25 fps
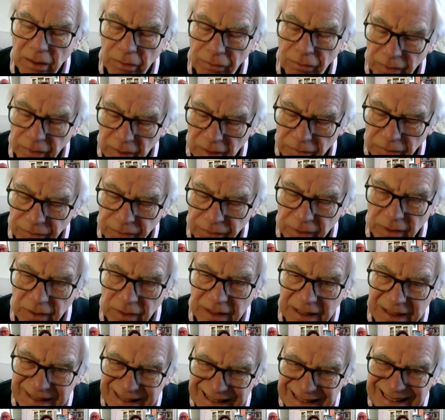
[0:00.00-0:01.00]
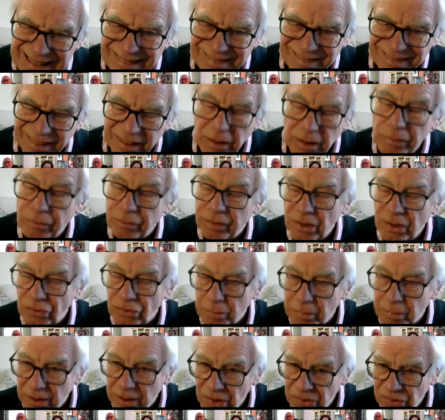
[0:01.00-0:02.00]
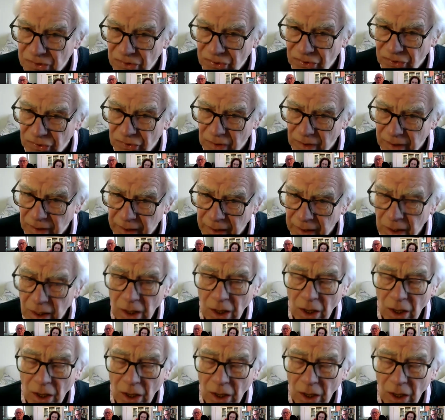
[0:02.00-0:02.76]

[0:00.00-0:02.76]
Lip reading: for a fairly detailed feasibility study